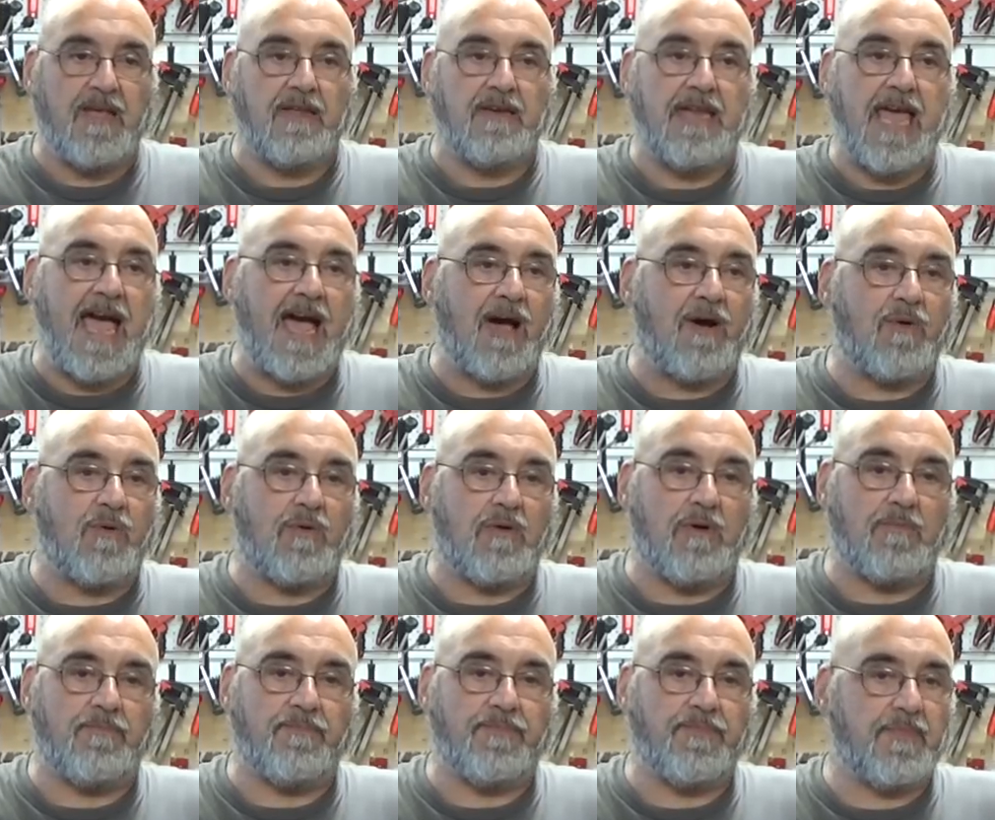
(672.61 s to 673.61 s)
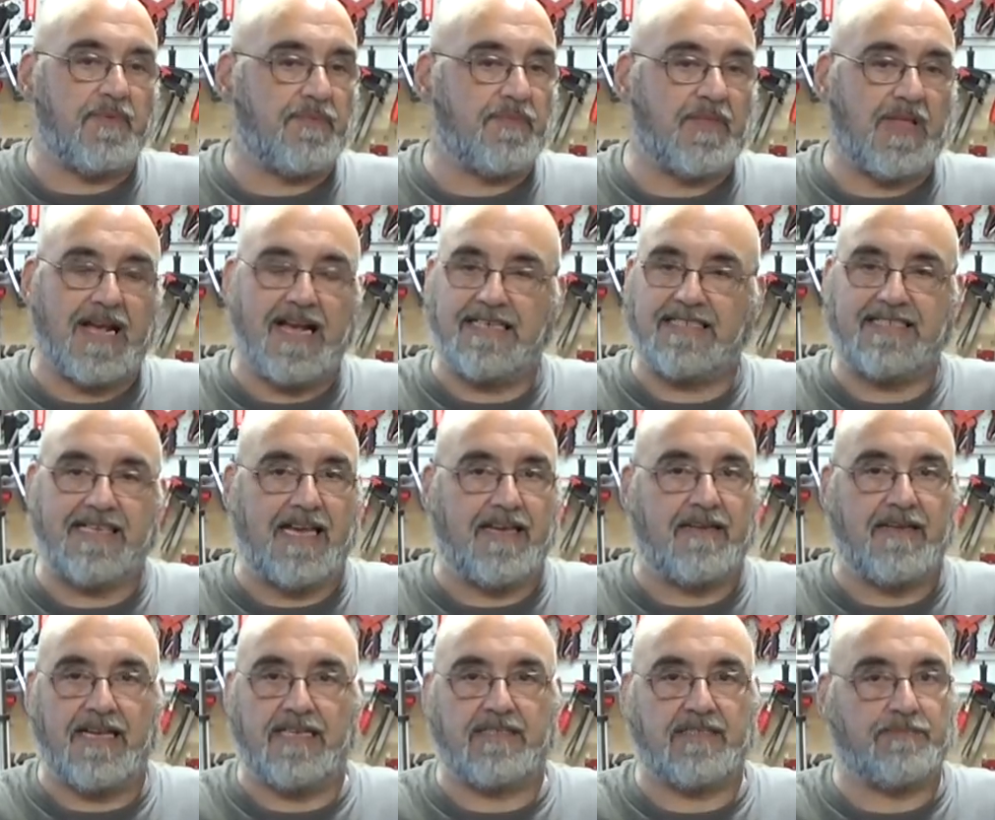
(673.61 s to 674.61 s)
Now, like I said,
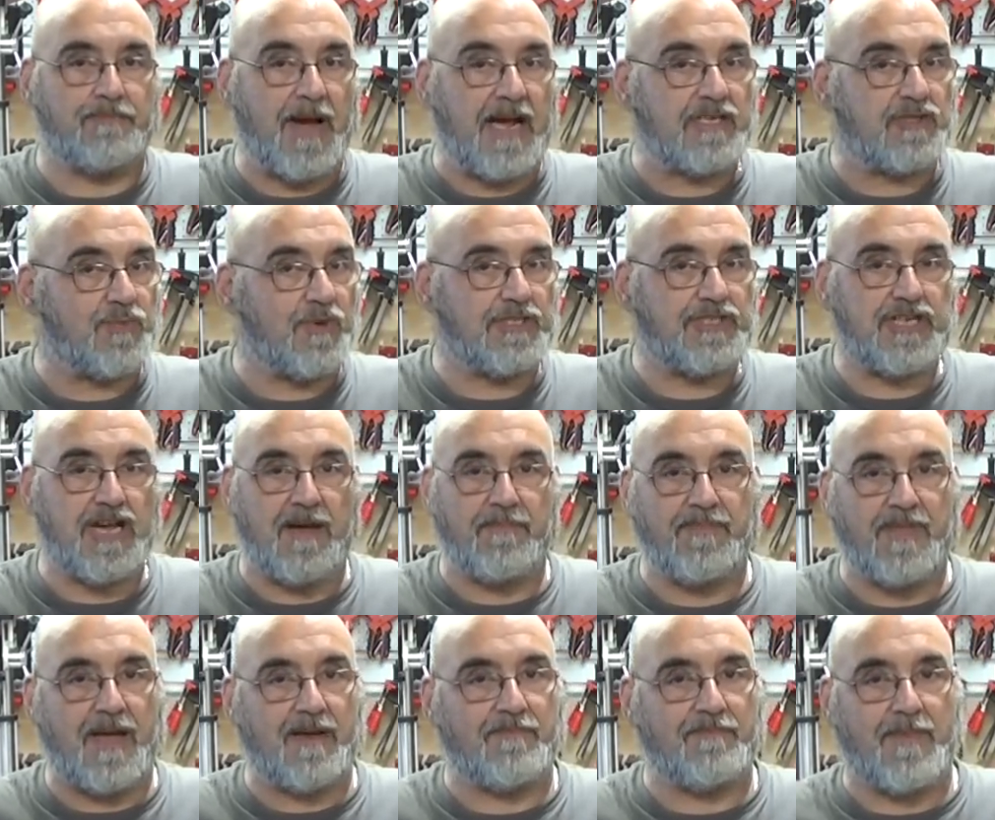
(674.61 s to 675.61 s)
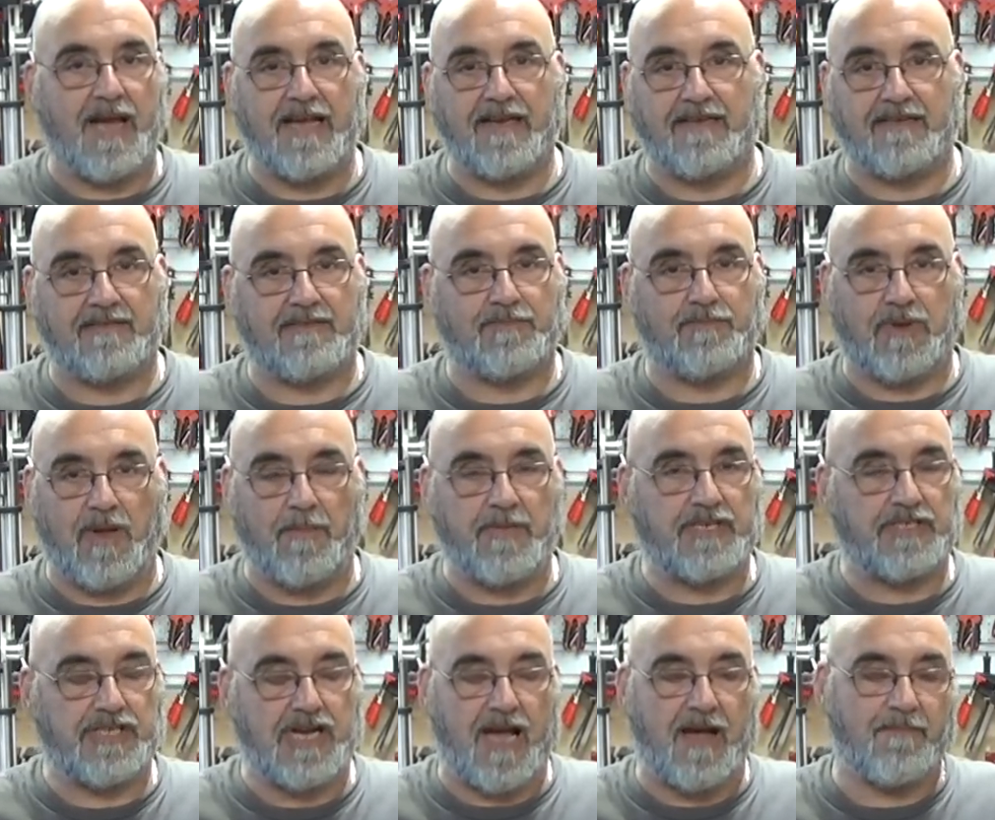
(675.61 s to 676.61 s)
it's Mike's Woodshop, not Mike's Plumbing
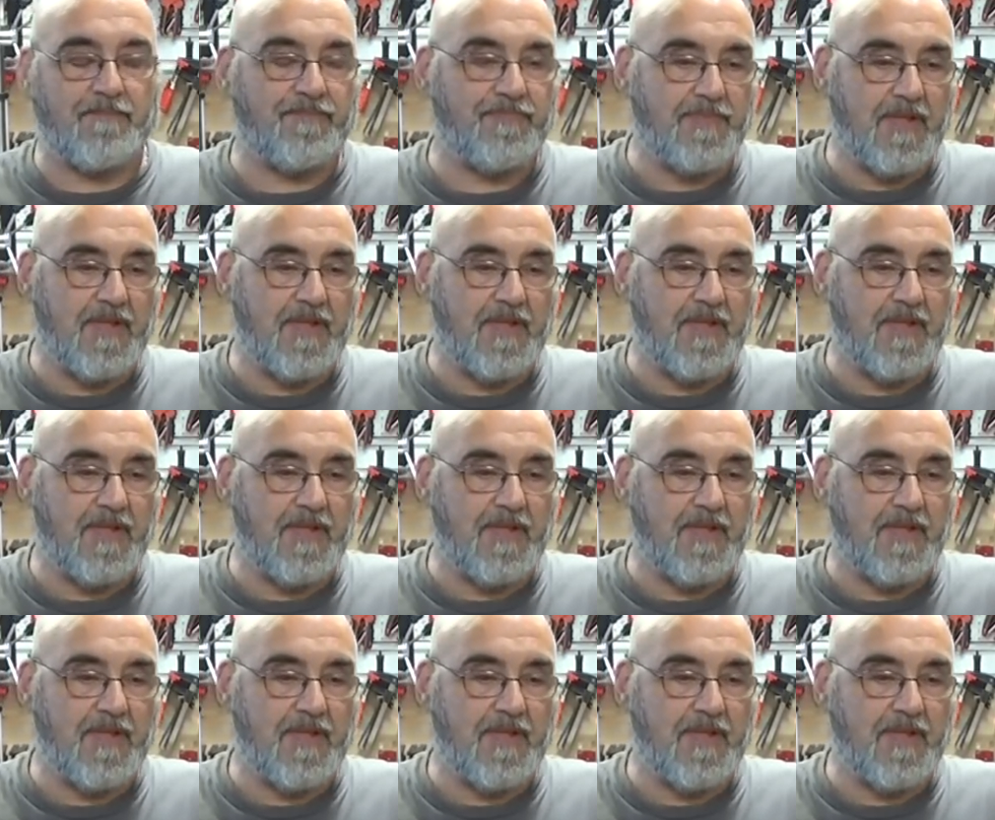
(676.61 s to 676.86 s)
Shop.